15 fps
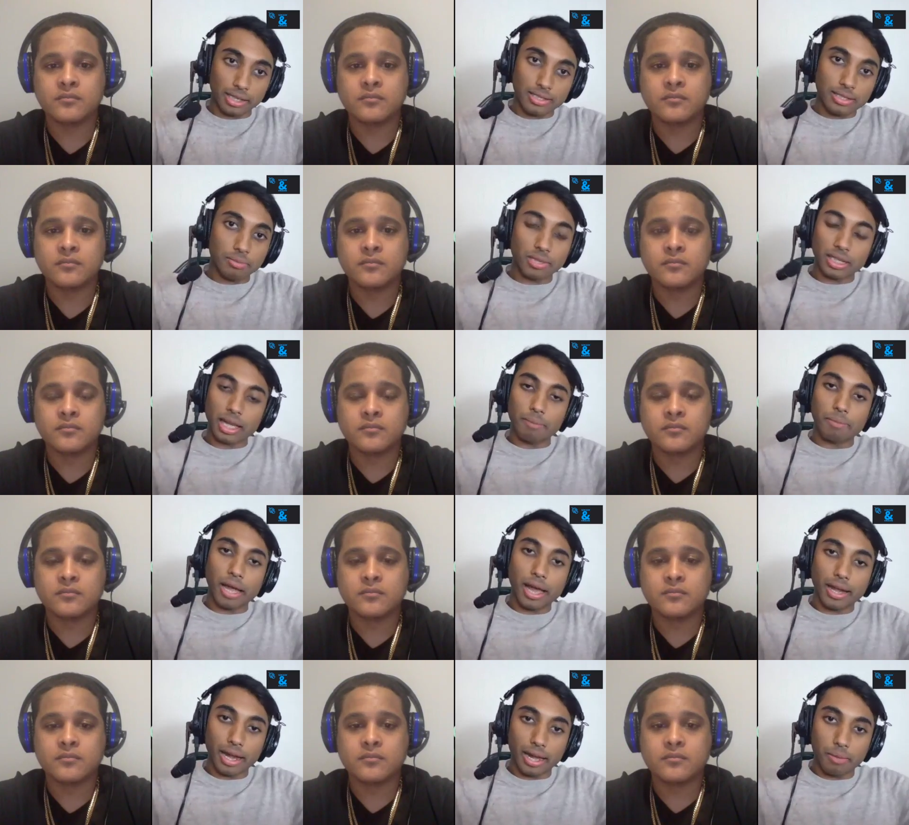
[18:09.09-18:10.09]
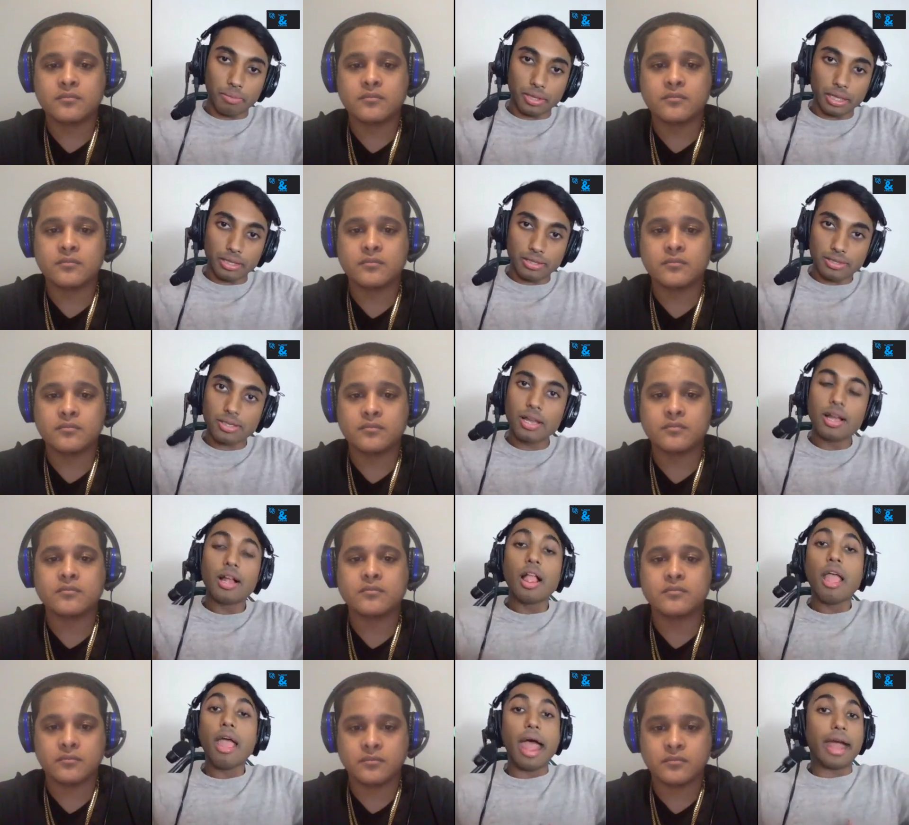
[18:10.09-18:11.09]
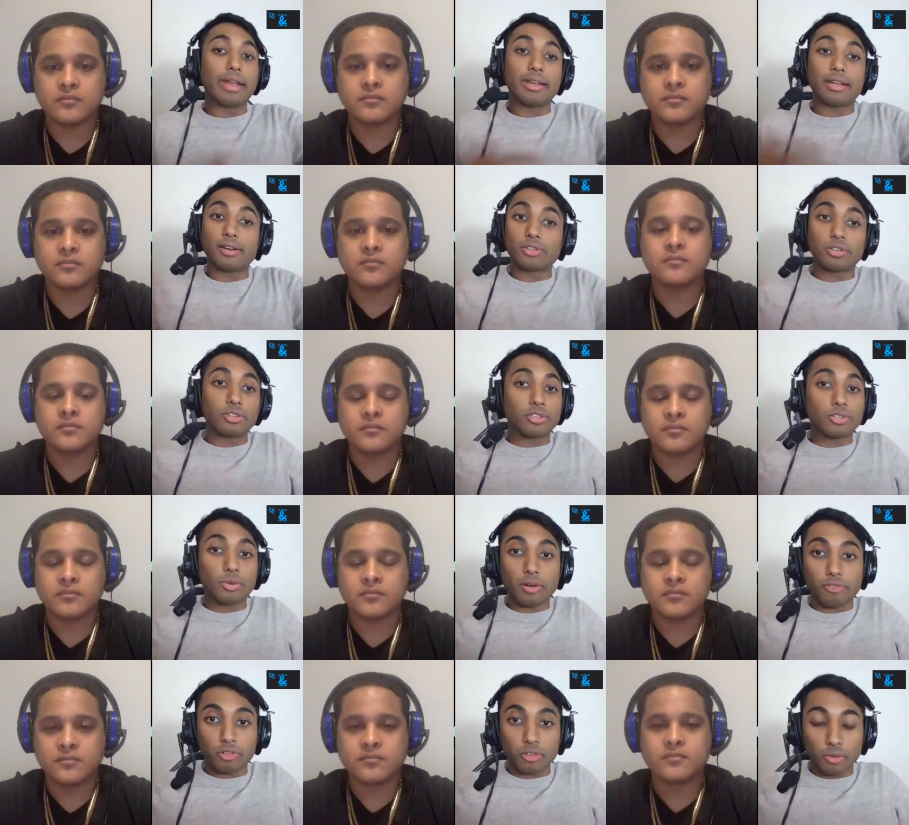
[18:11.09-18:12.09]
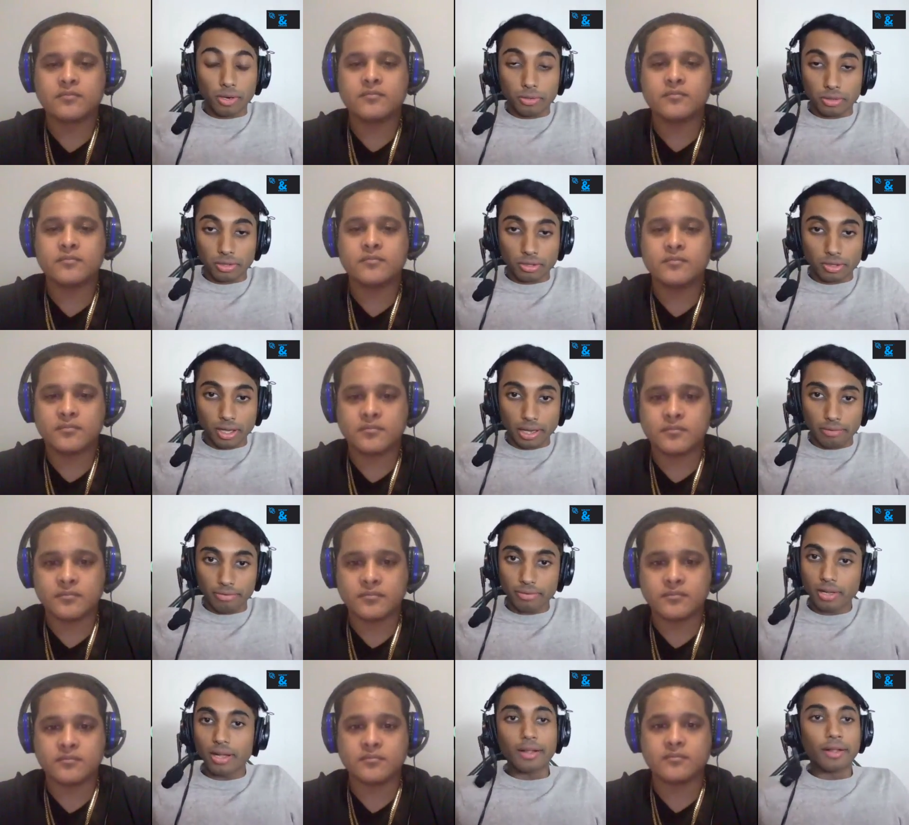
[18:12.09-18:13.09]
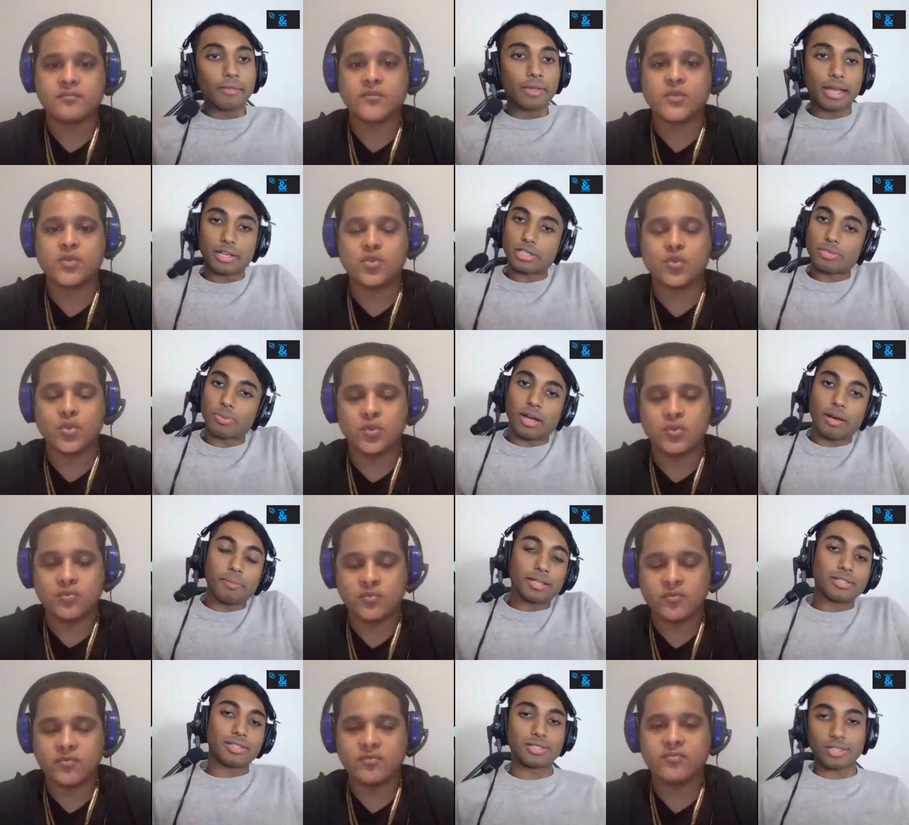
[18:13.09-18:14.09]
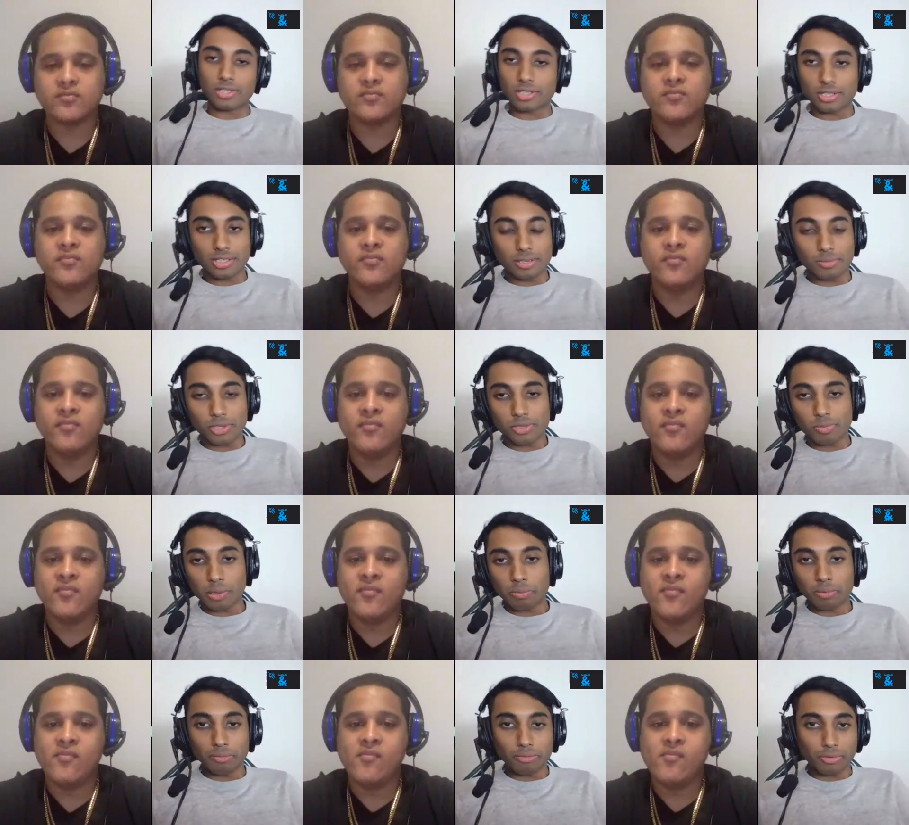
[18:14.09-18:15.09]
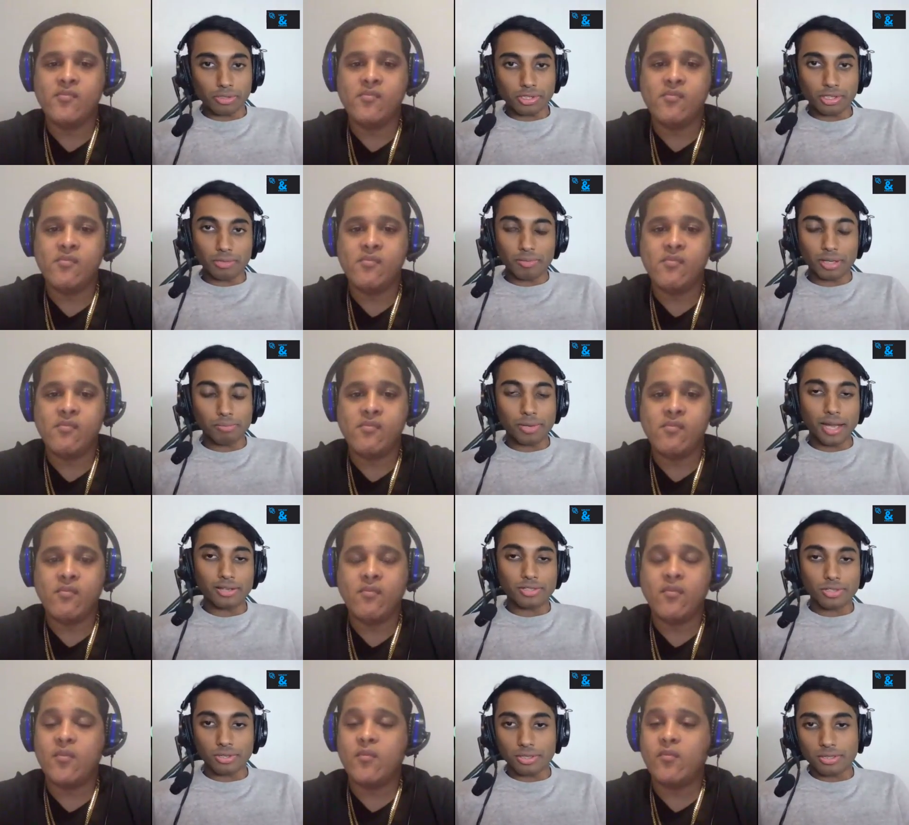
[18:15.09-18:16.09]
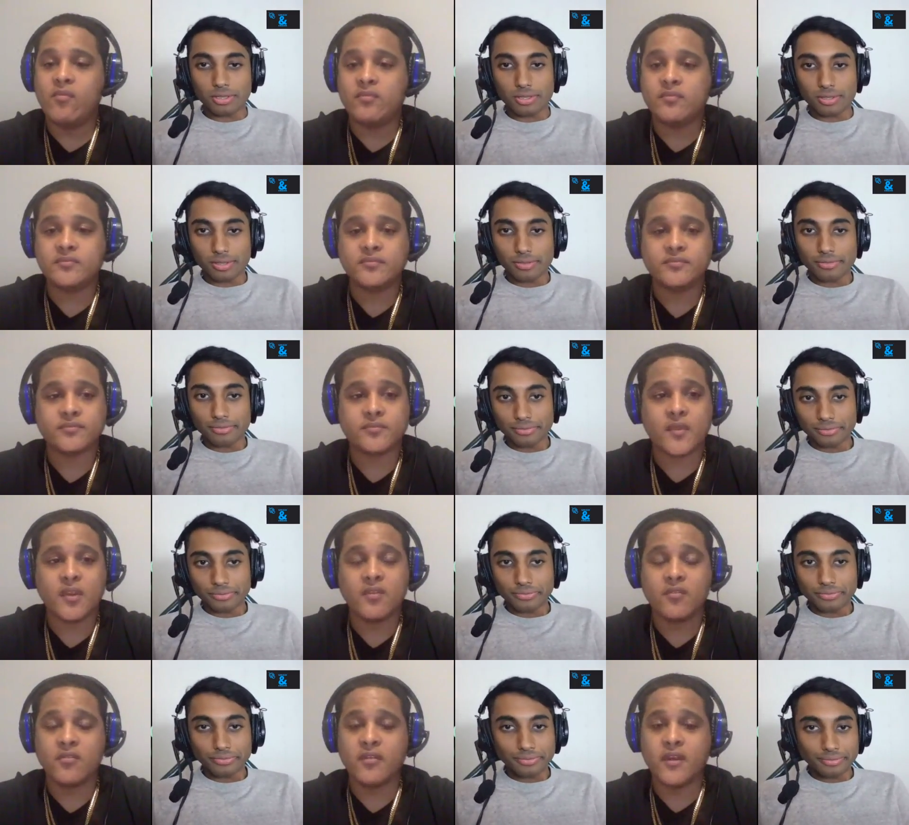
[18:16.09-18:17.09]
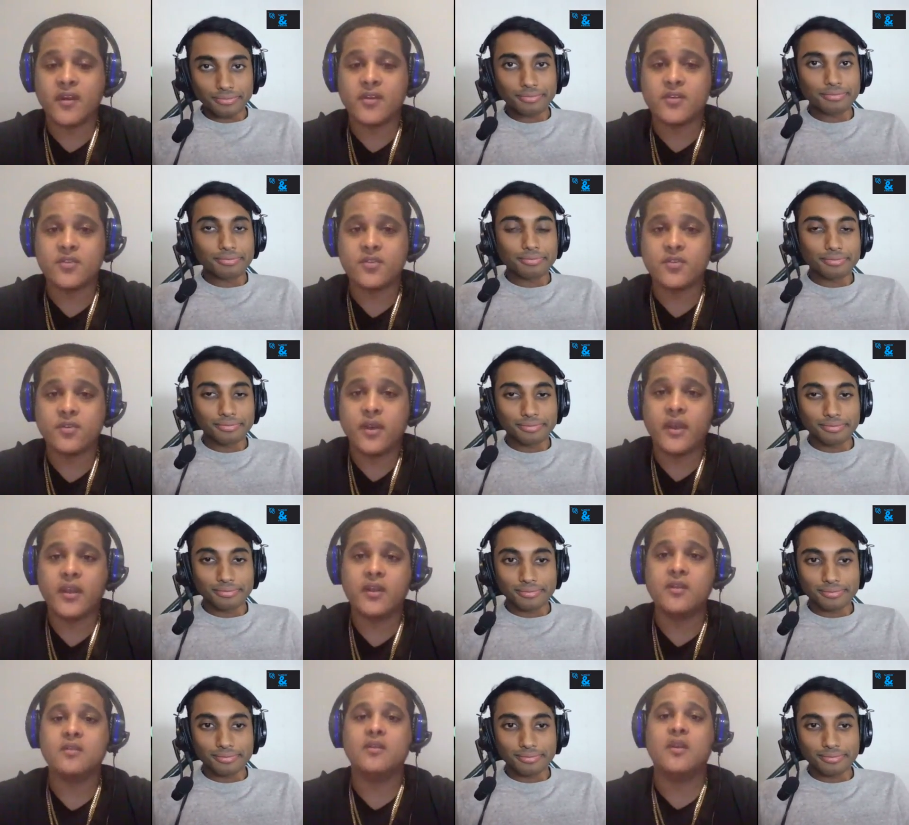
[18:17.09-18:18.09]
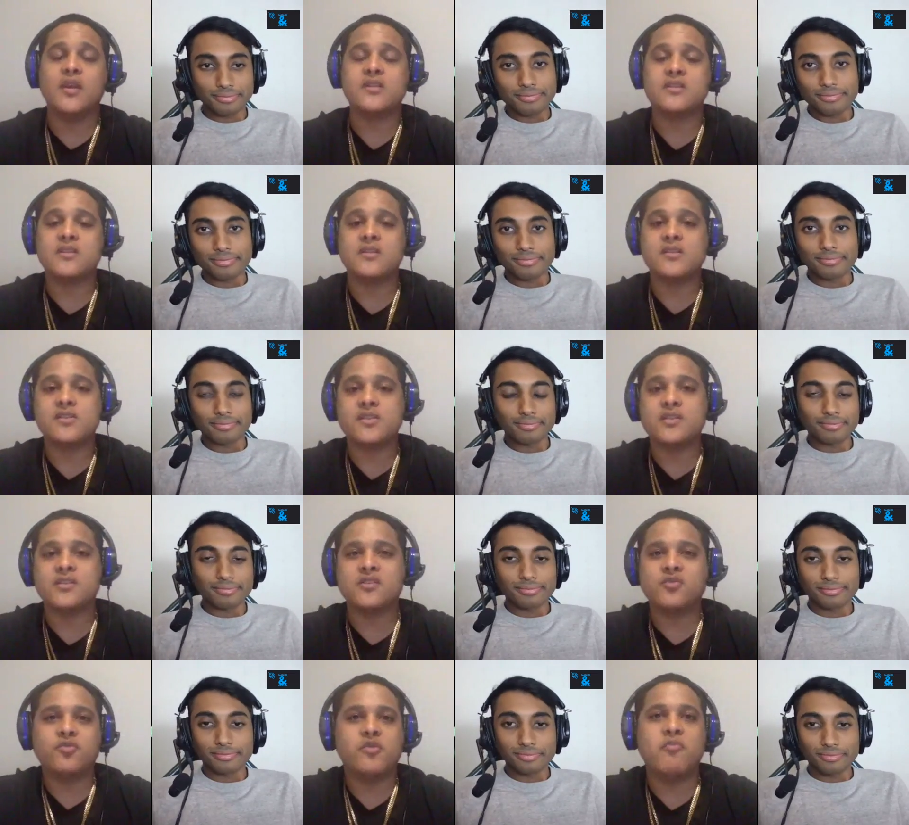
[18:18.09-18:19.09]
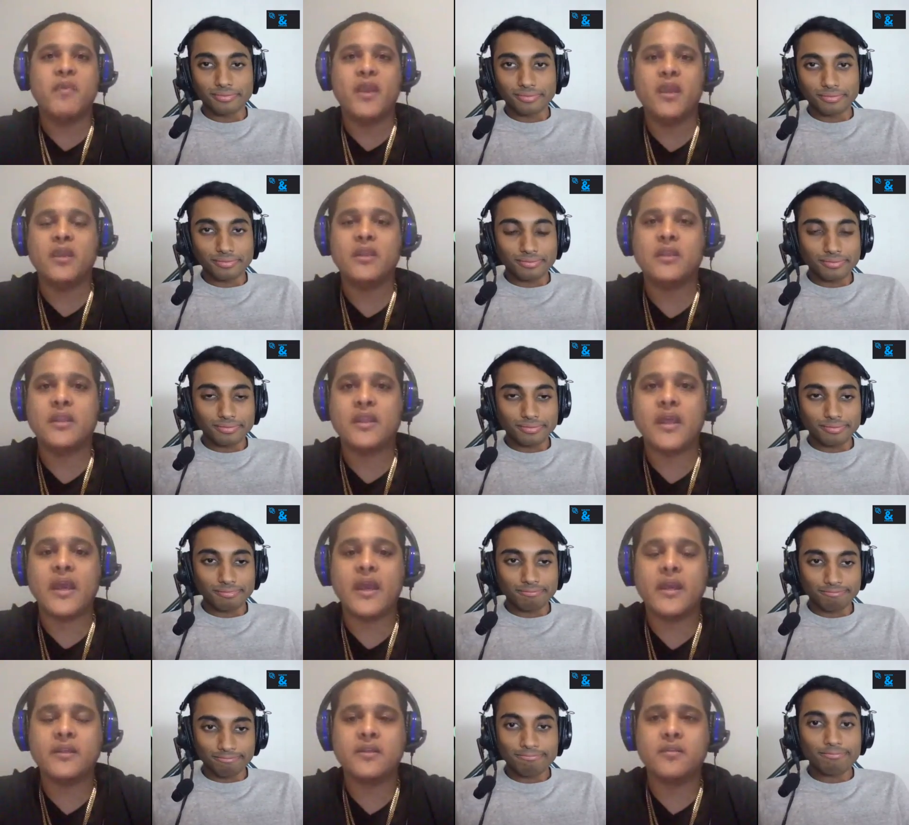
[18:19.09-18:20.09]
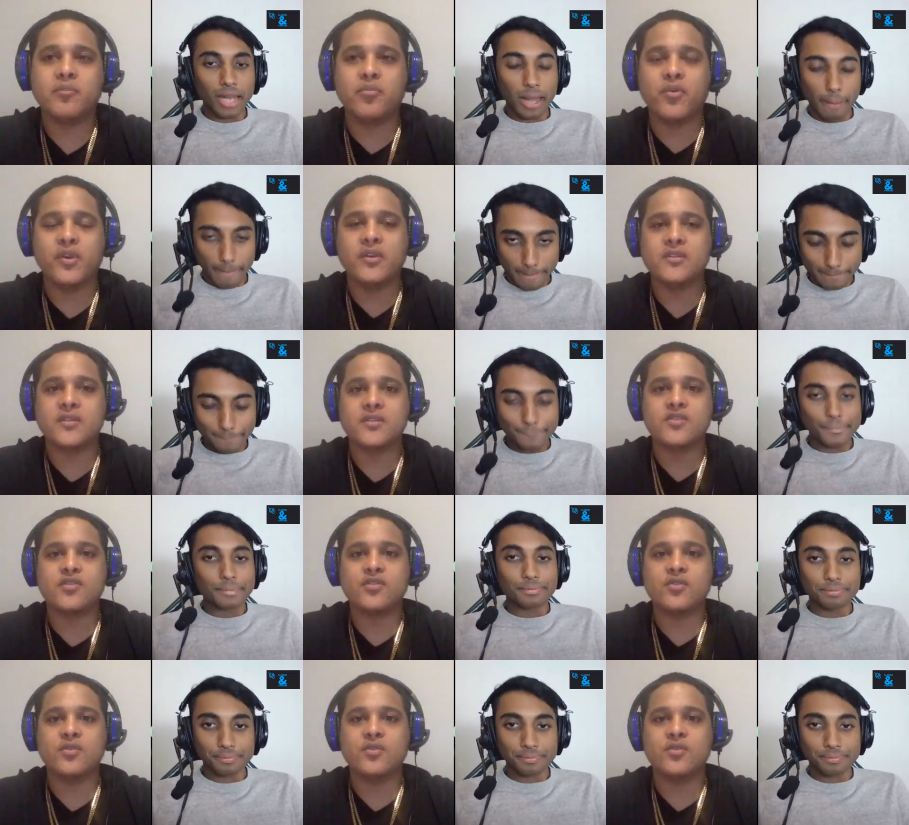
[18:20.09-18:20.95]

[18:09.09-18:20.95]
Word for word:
Speaker 1: case something bad happens. And now you can do whatever you want with your life. It's just we all make decisions, and most people,
Speaker 2: unfortunately, make bad choices. Very true. And it's the decisions we make that brings us